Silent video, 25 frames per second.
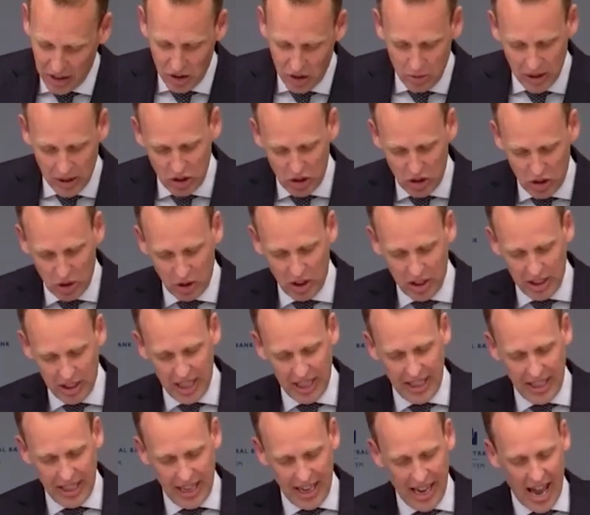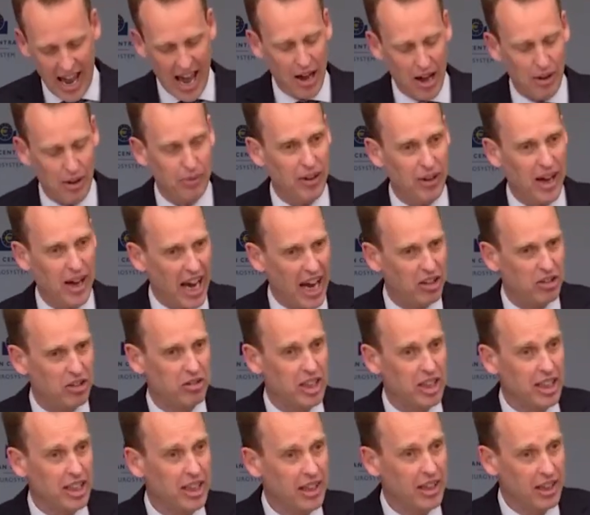to ensure that they have
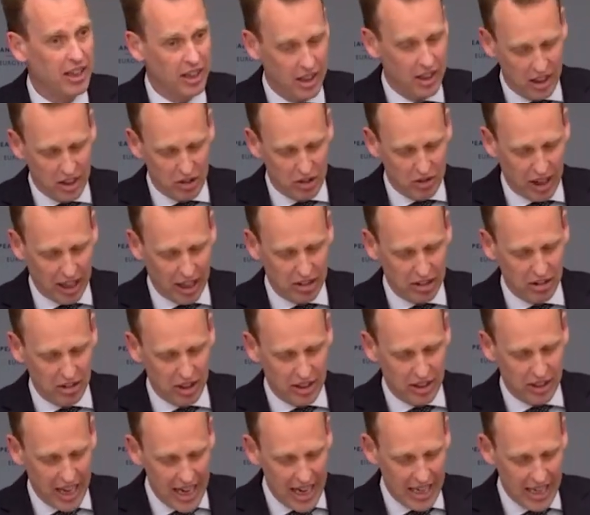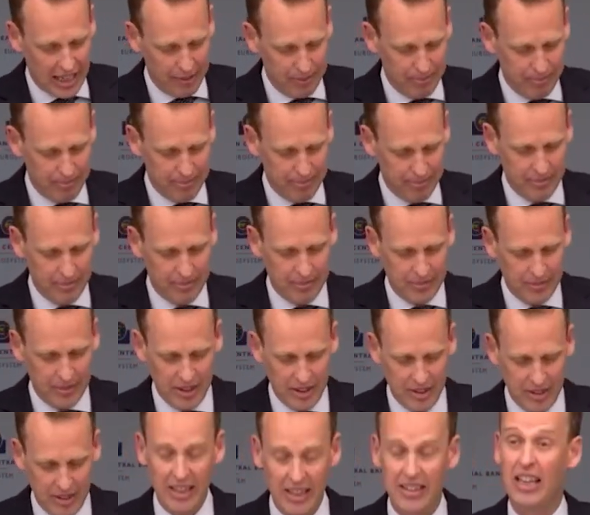accurate, granular data,
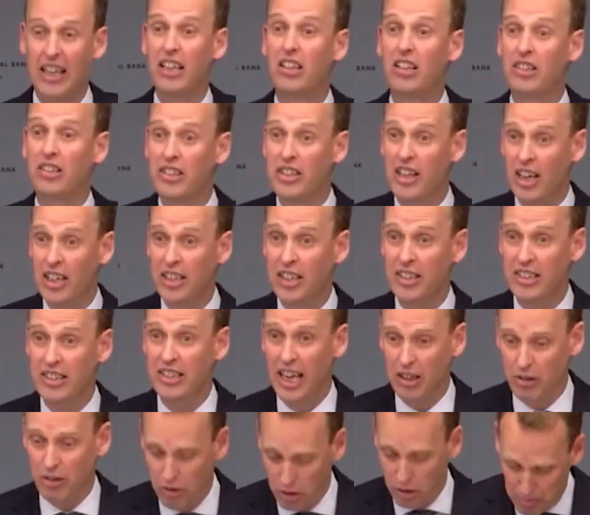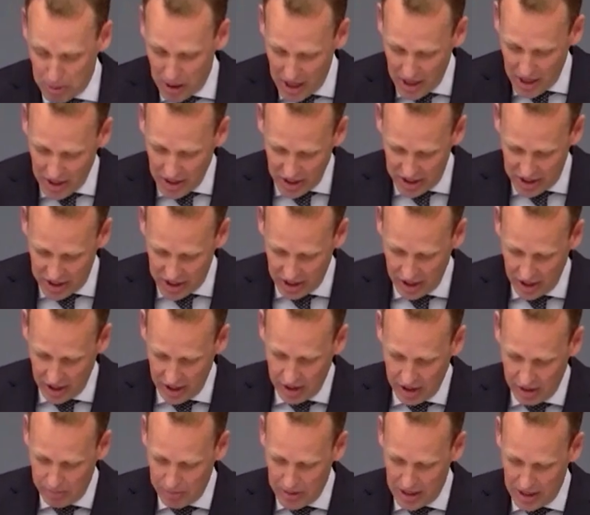that they conduct a robust
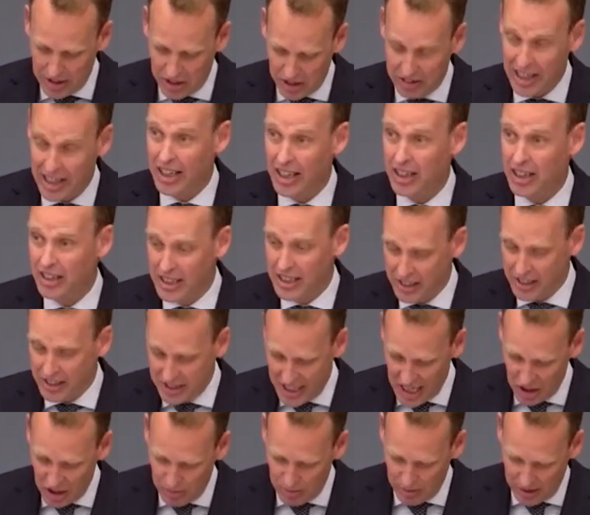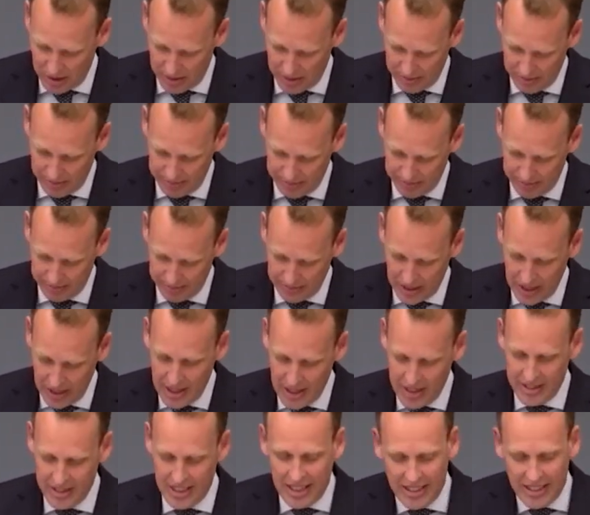materiality assessment,
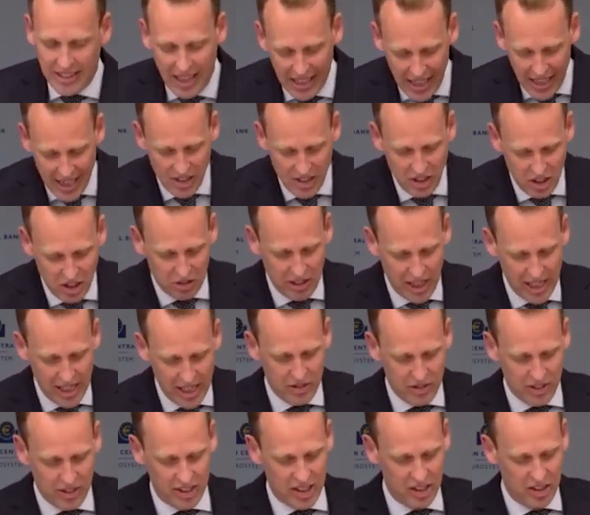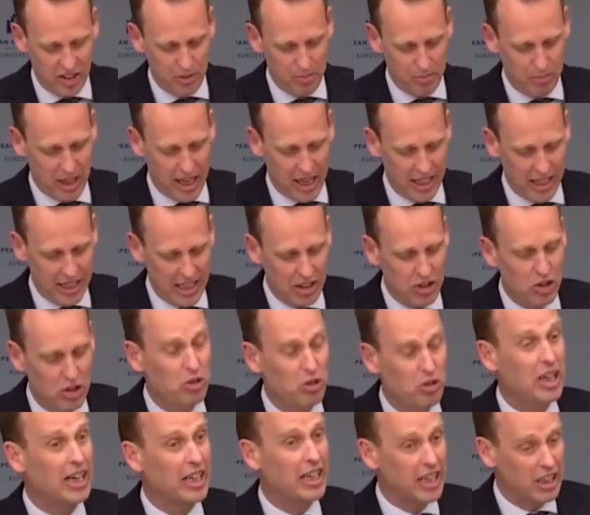that they integrate transition planning into
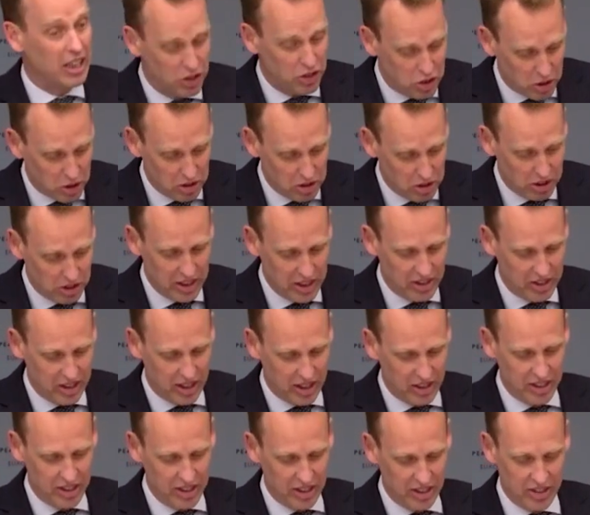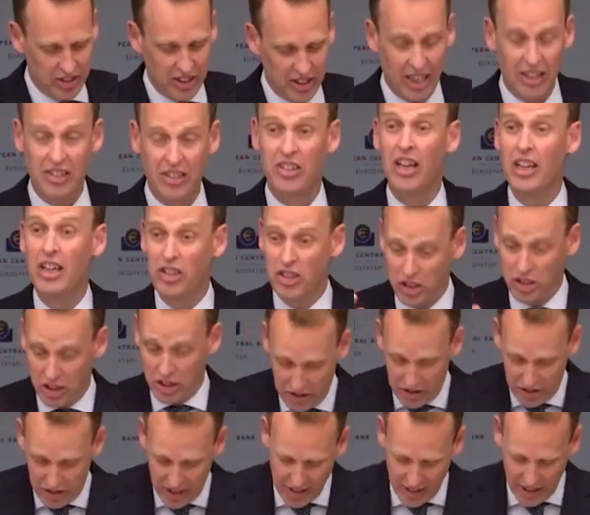their internal discussions and
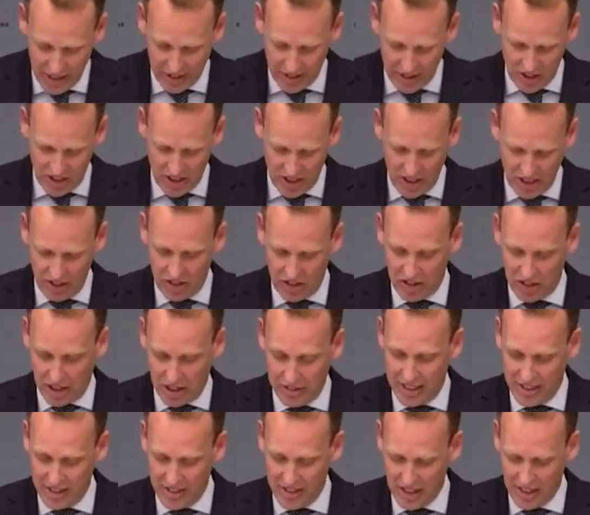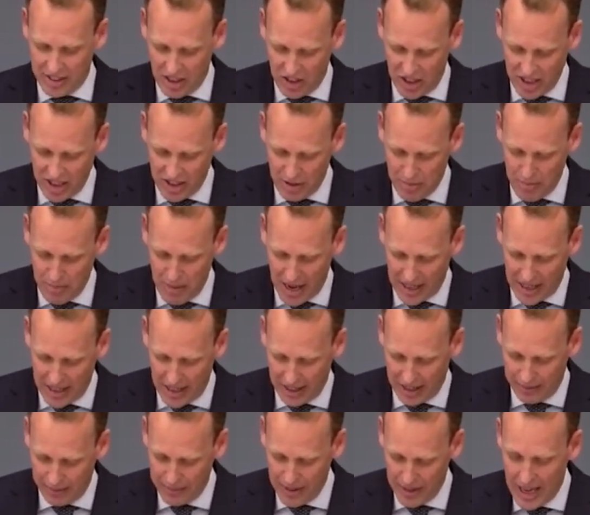strategic, strategic decision
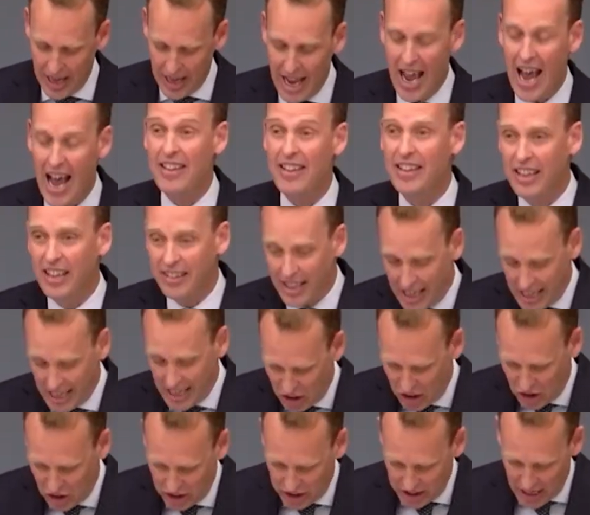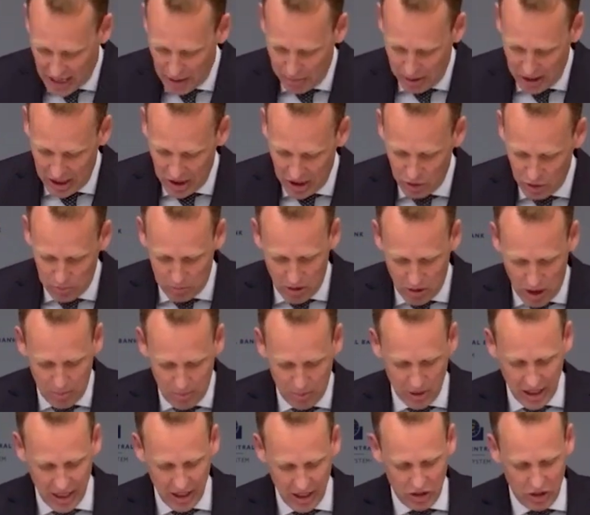making, and that they establish
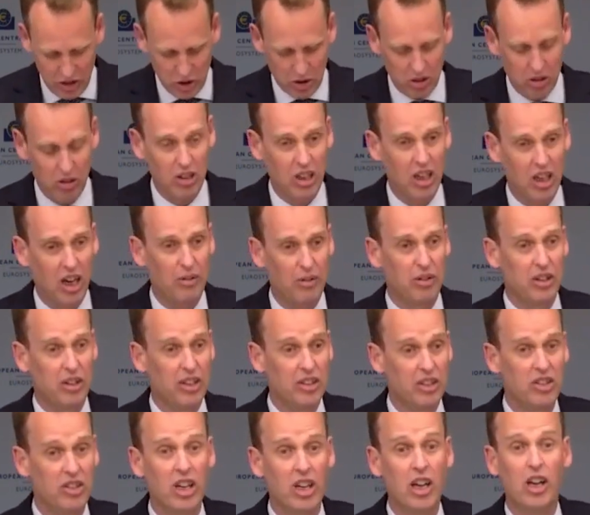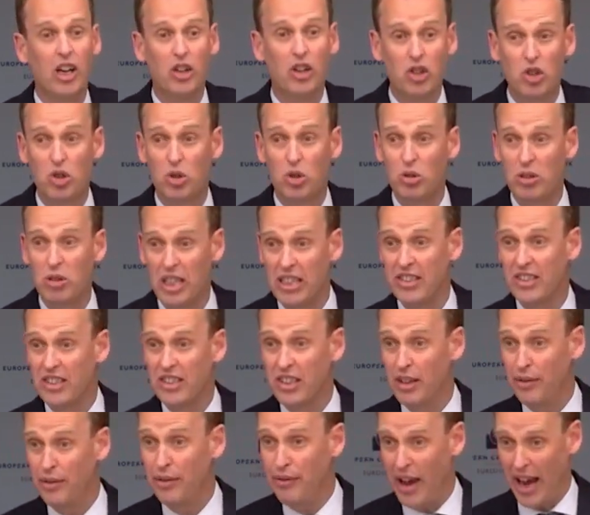proper internal governance to this
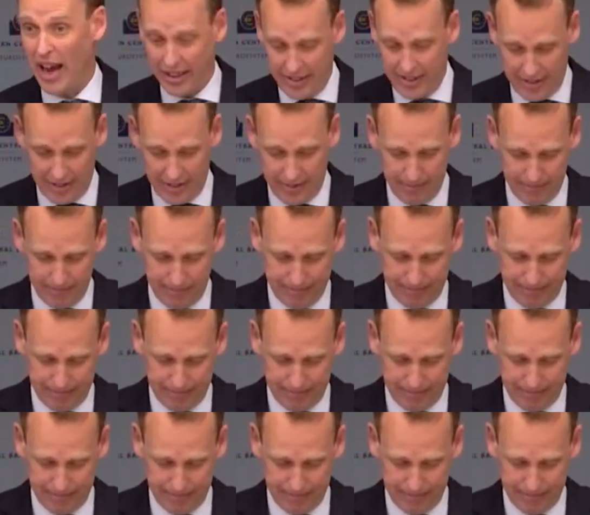effect.